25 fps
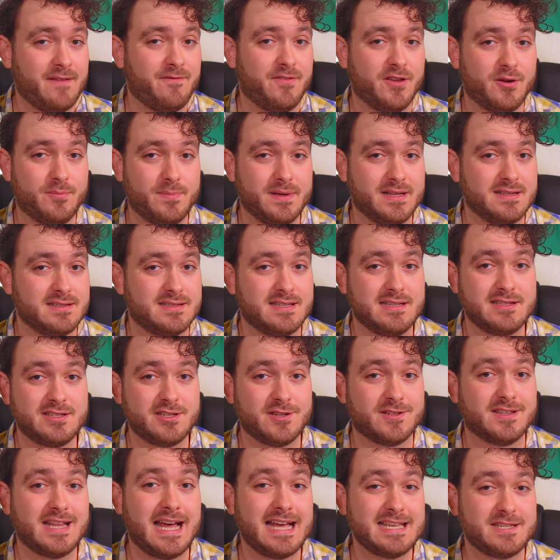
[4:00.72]
there been since
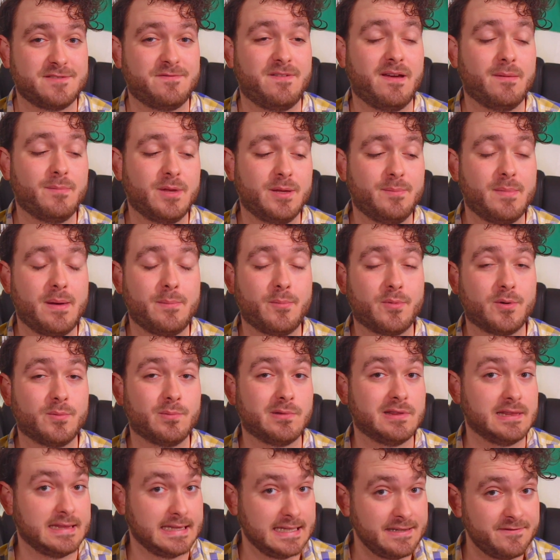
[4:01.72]
your last family member
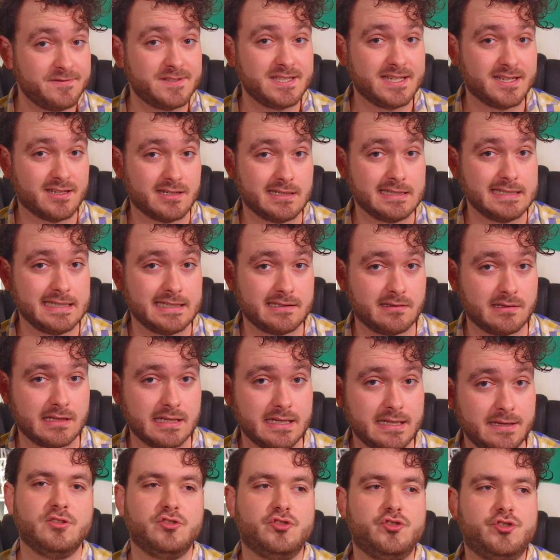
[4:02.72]
lived here in
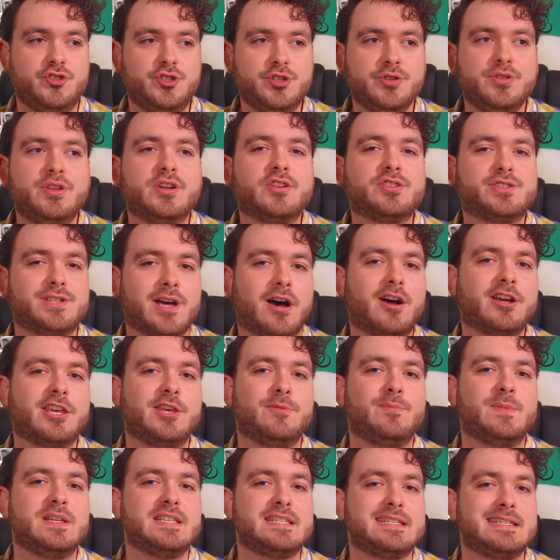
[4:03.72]
Italy? Do your
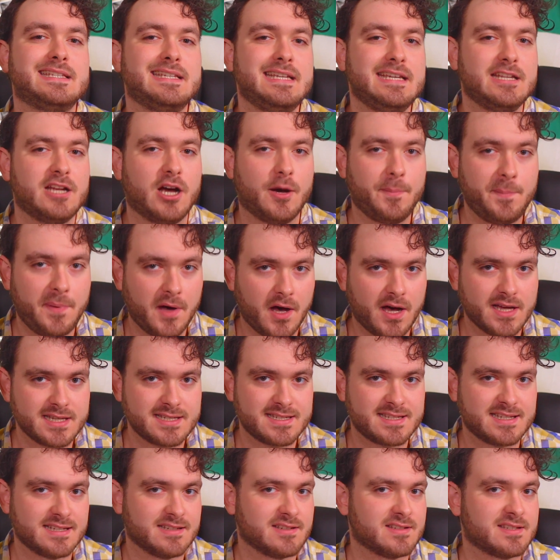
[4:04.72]
documents need
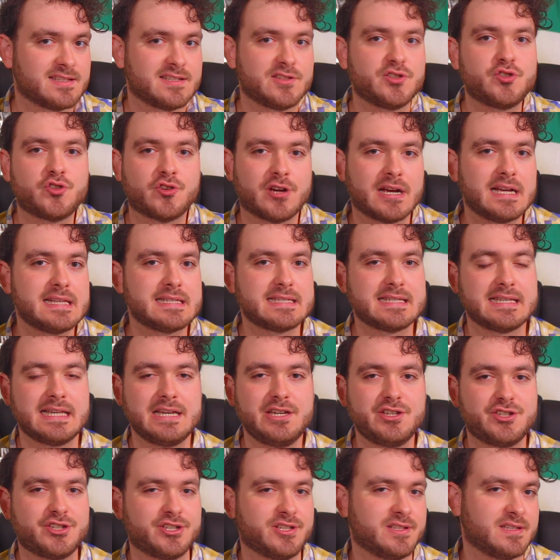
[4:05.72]
apostilles and
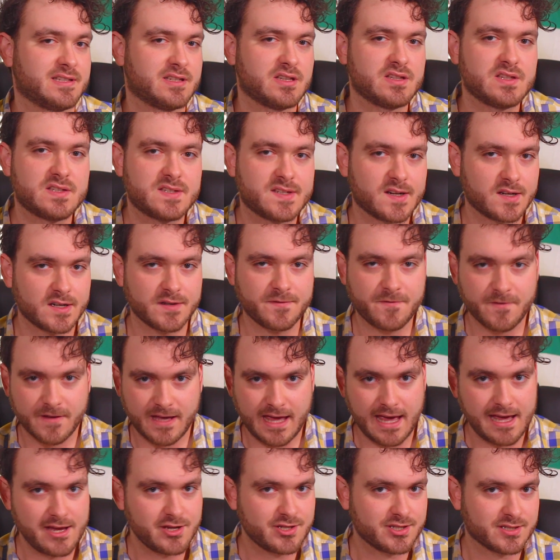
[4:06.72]
translations and
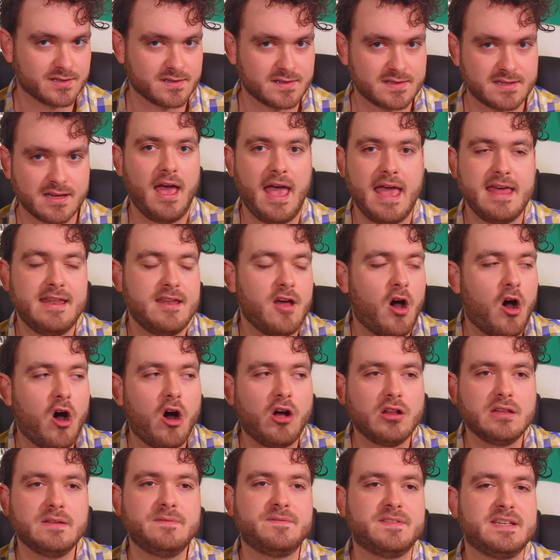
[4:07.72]
certifications? And
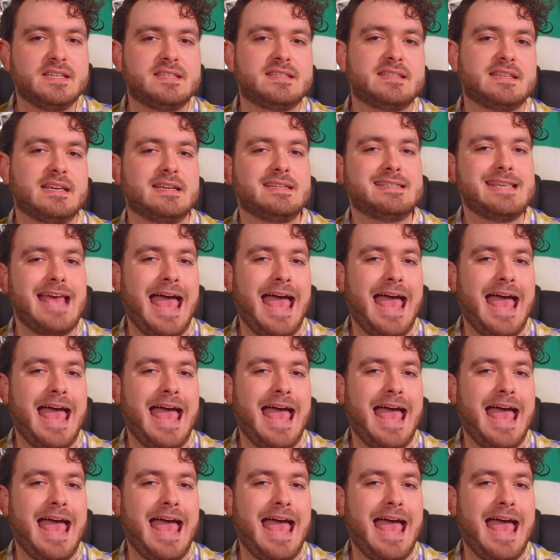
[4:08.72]
all of these things